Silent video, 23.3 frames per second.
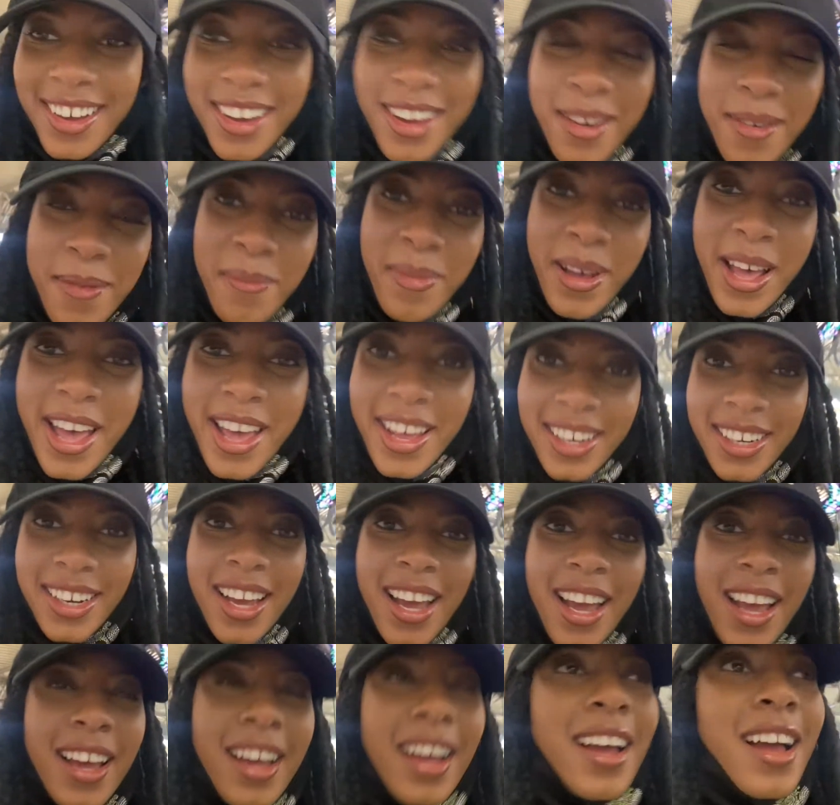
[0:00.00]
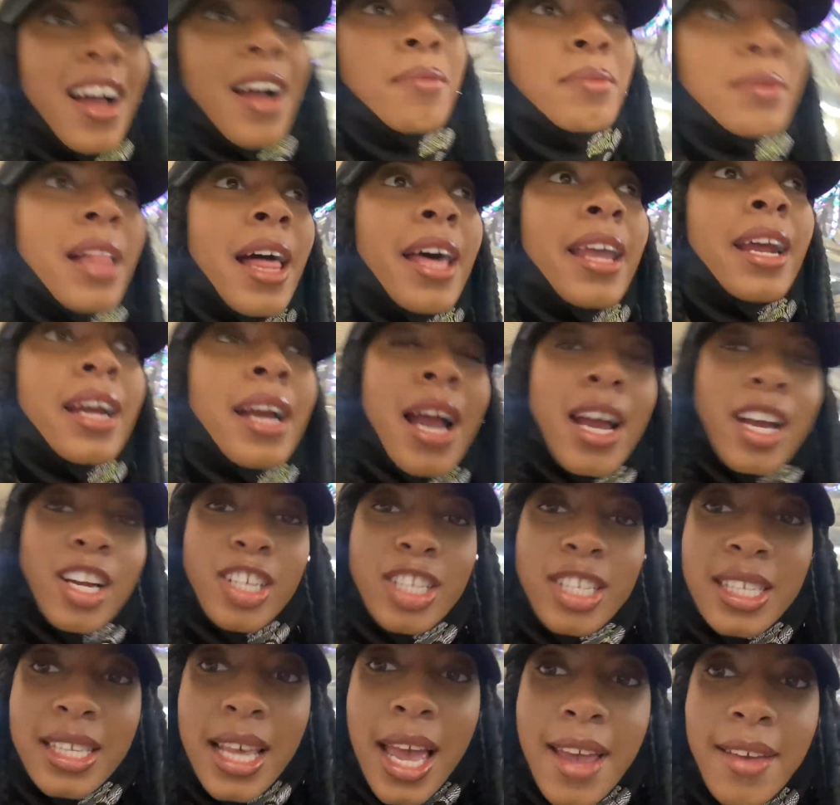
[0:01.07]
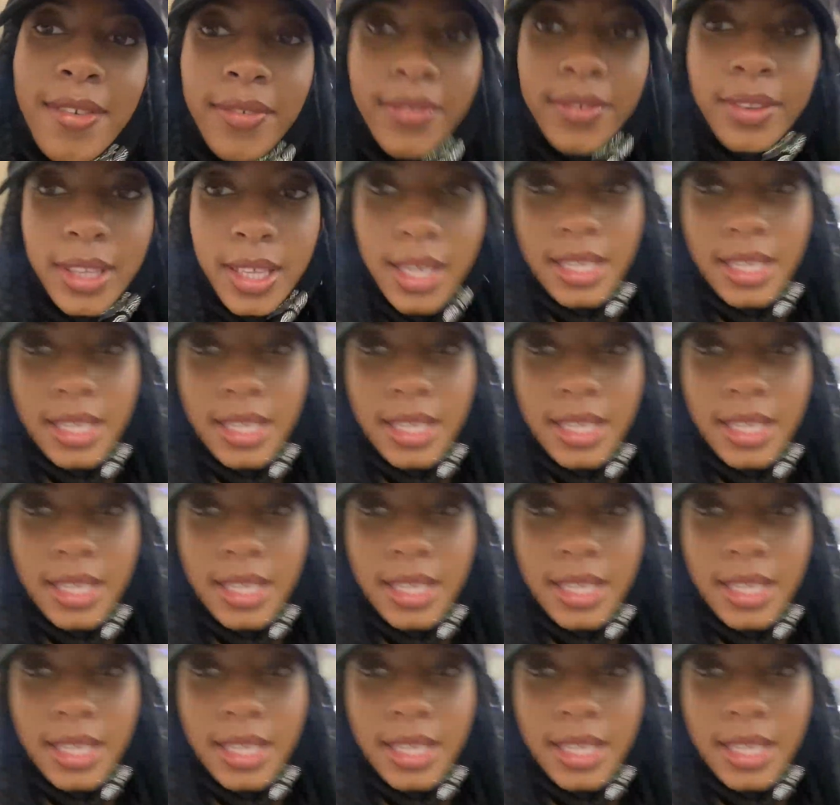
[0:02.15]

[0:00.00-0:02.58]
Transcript: But I'm glad I got here safely,